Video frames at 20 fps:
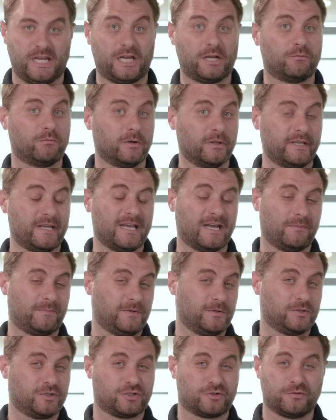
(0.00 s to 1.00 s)
It can really help
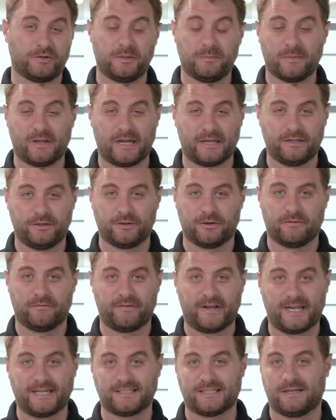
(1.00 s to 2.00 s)
you streamline your
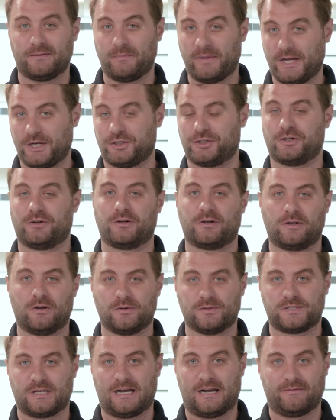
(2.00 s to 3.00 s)
event and make sure it
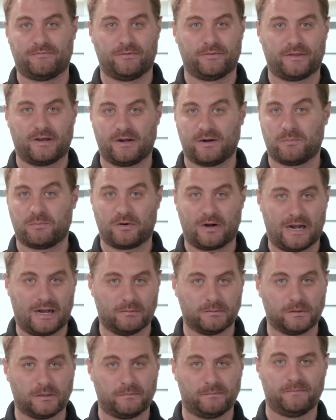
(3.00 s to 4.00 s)
goes off without a
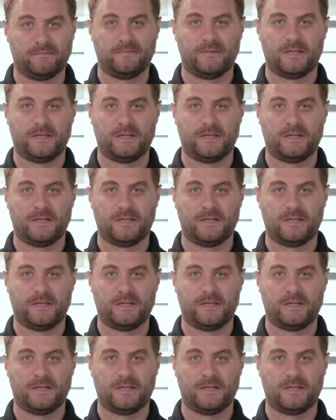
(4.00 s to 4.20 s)
problem.